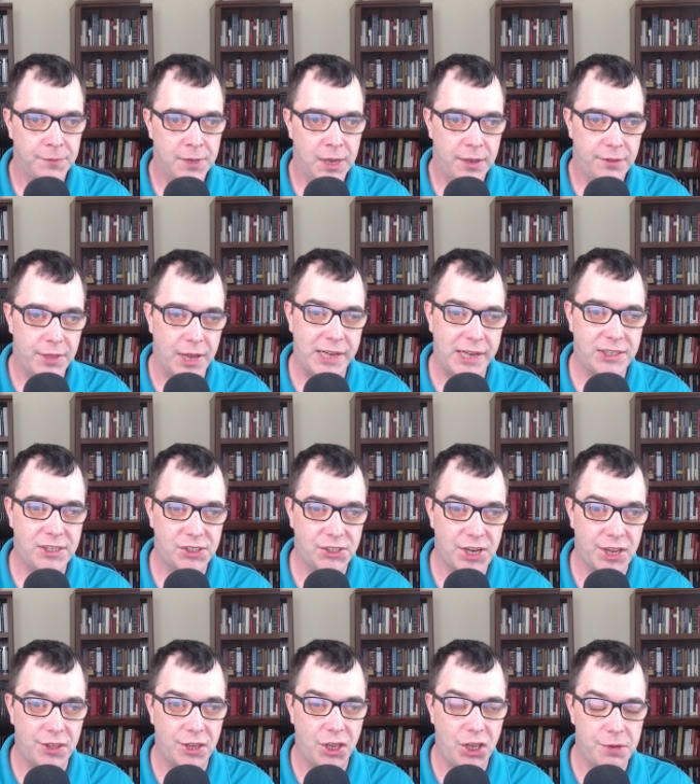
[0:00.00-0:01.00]
That is to
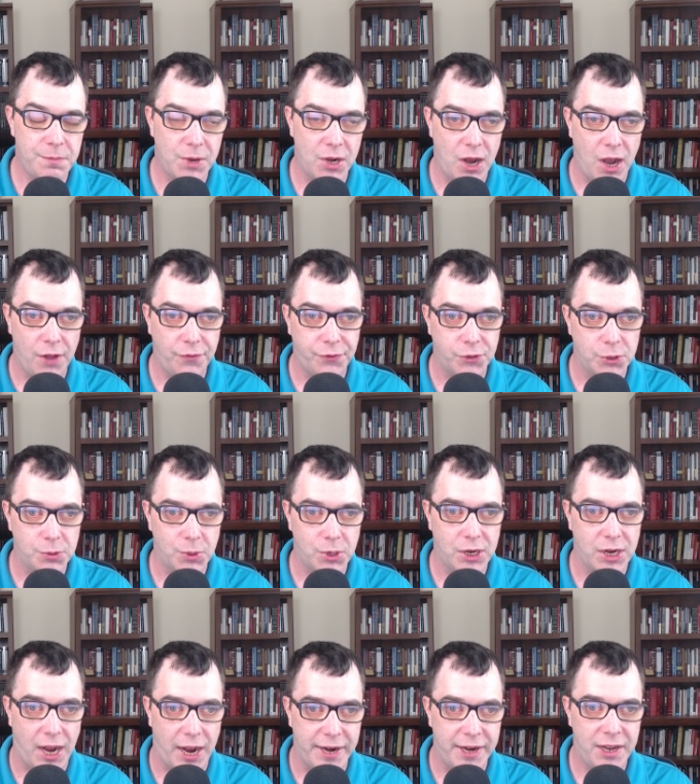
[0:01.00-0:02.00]
say, the human authors were
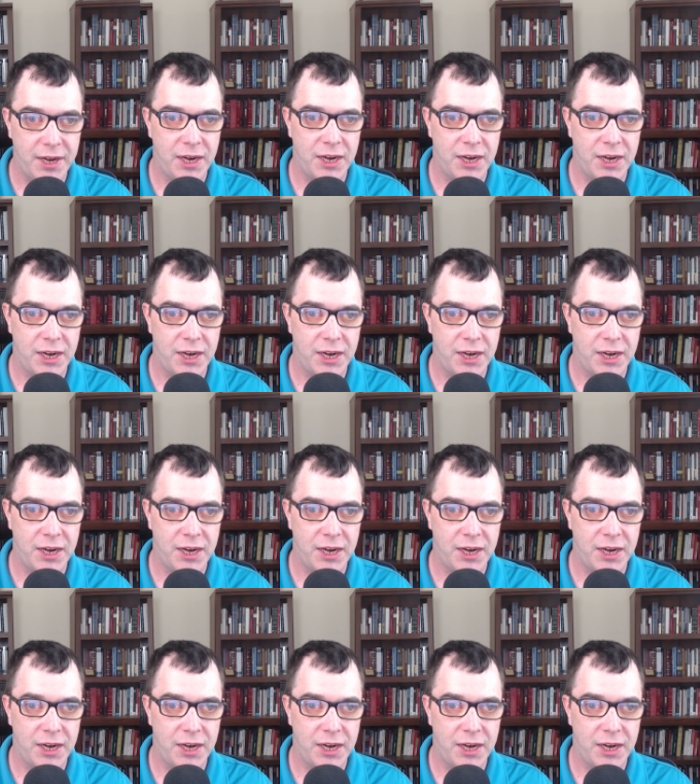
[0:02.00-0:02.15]
guided